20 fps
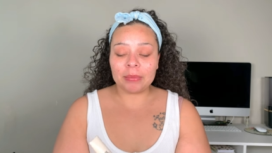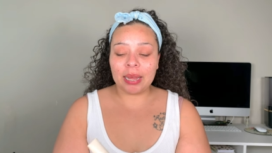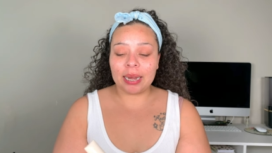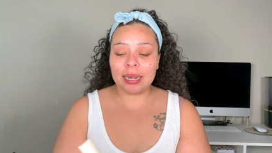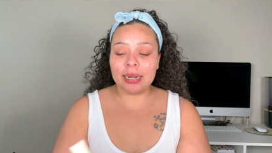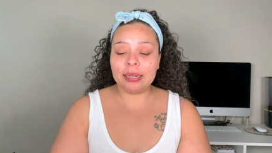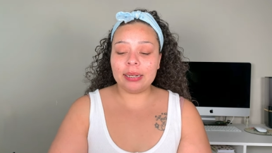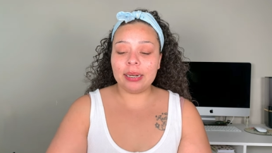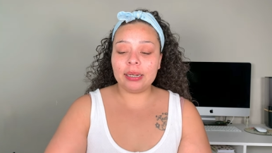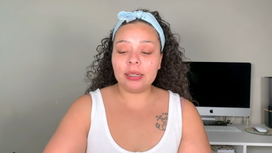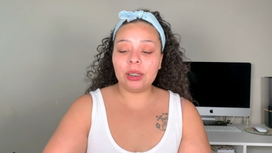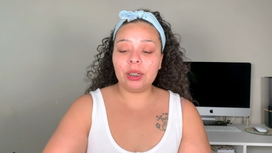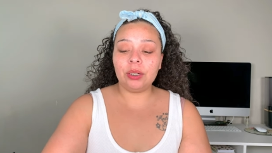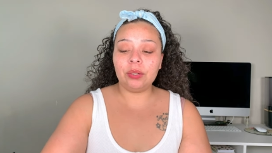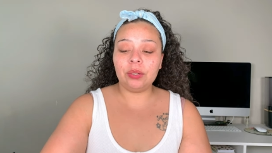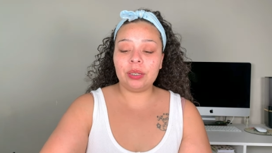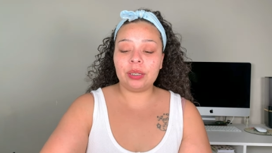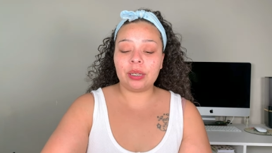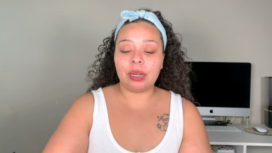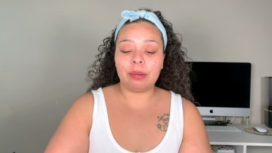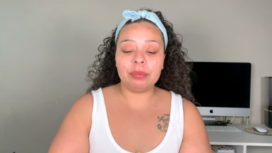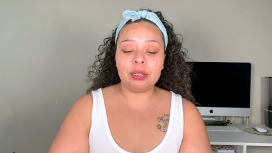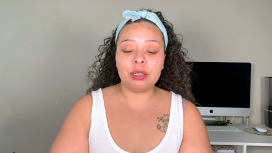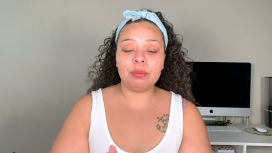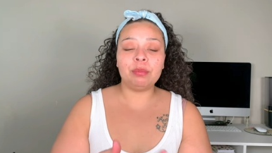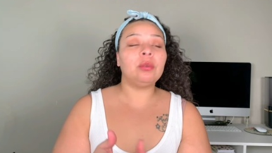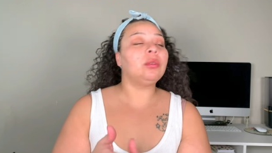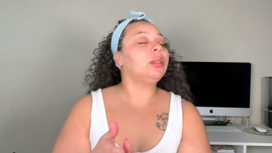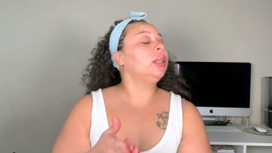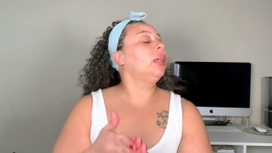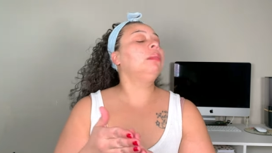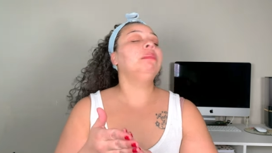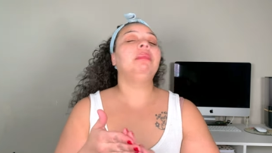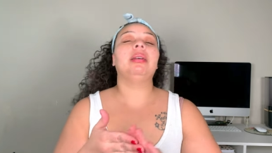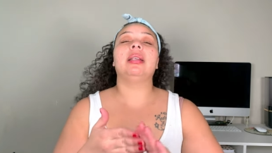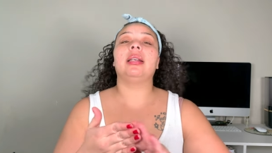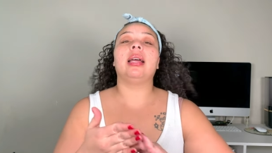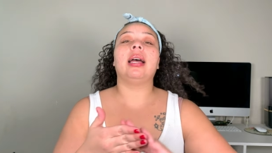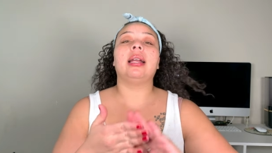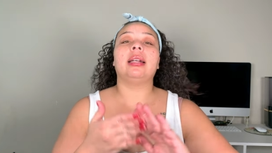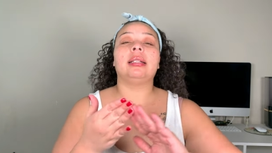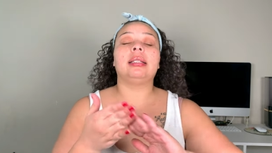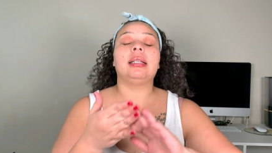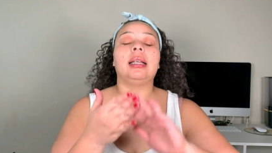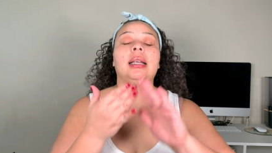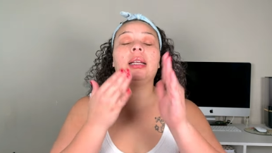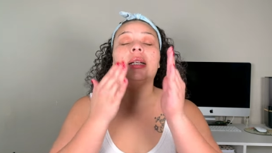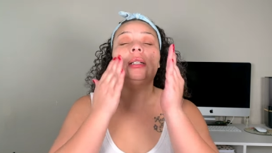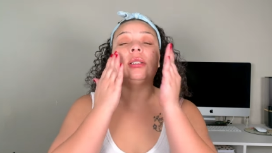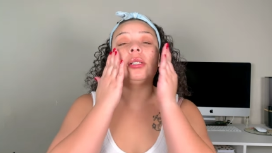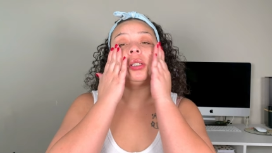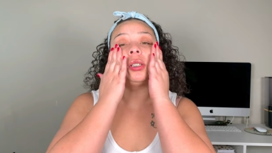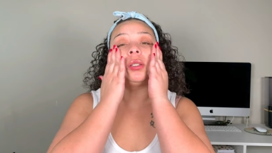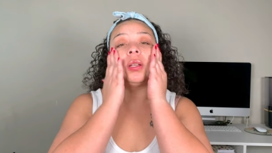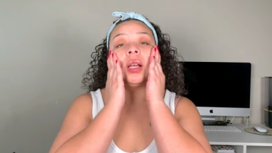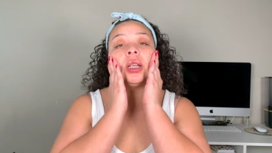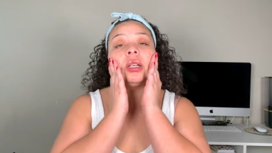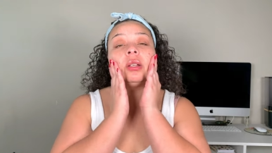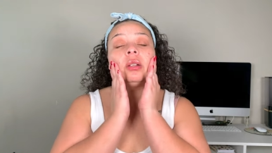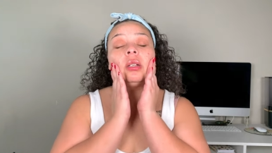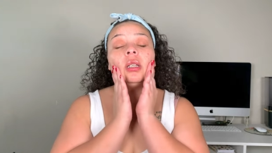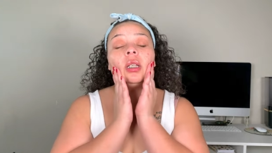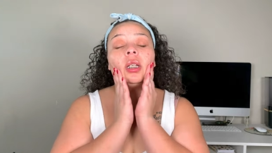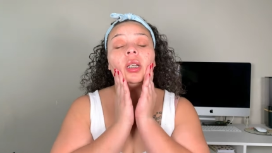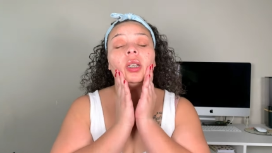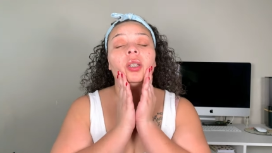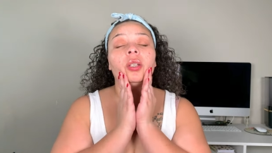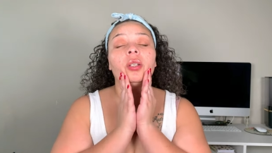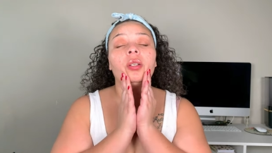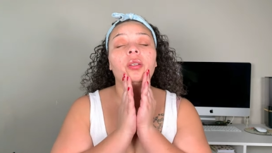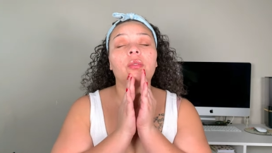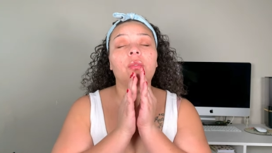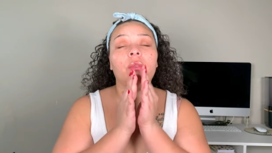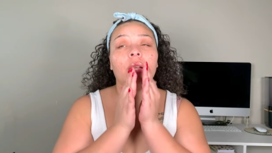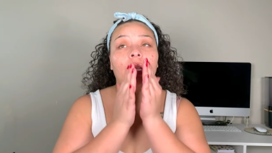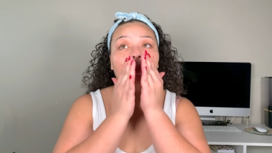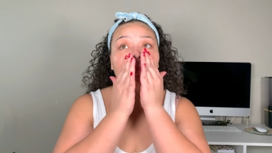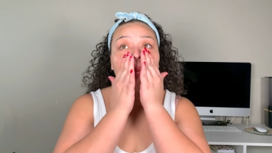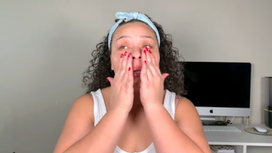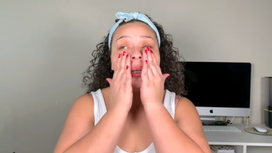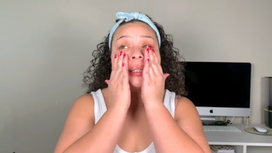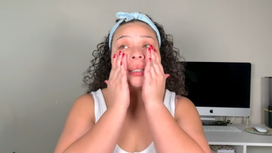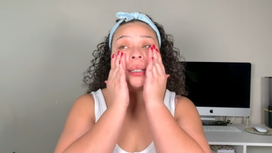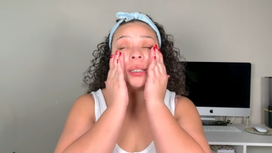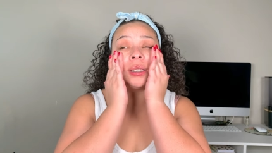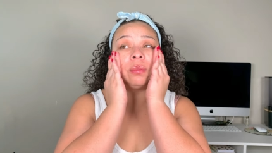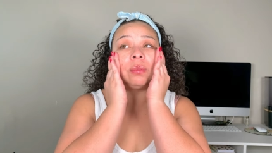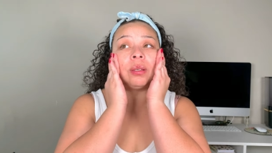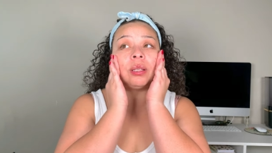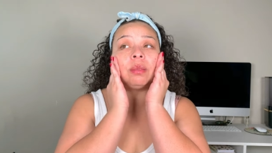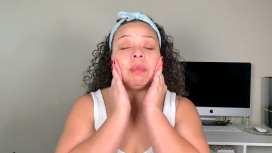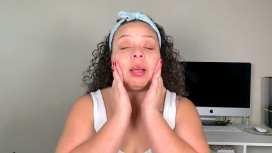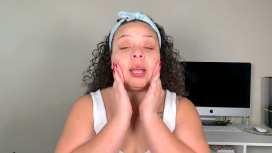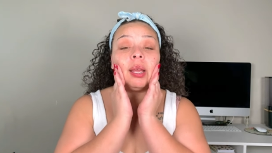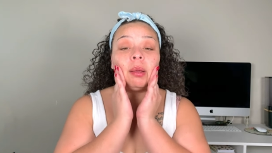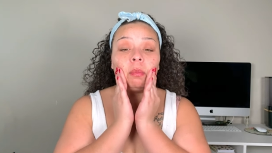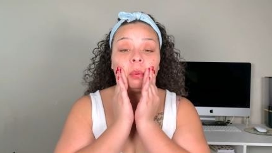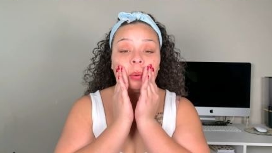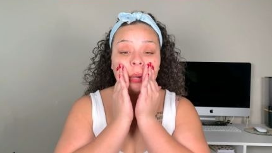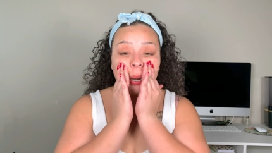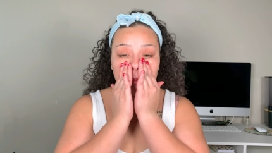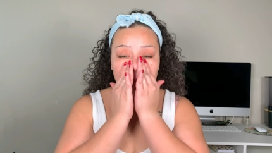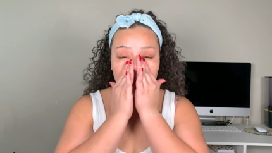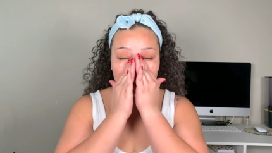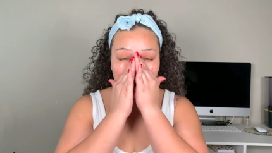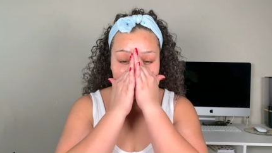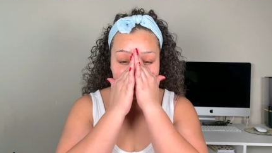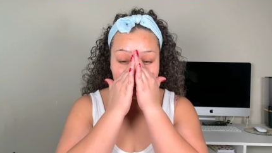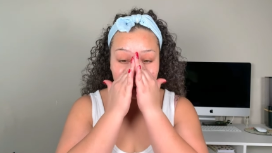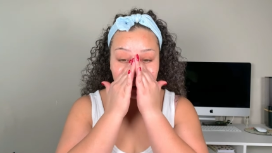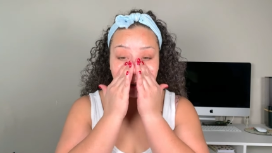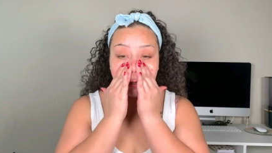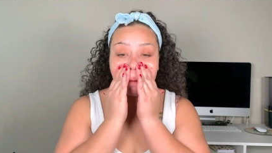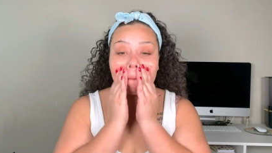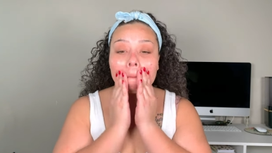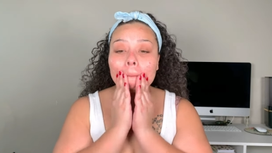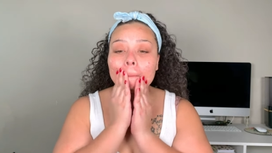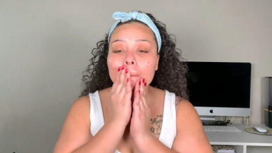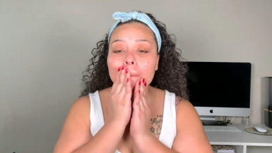And it does do some smoothing, but not a ton. So I usually do mix this with my primerizer.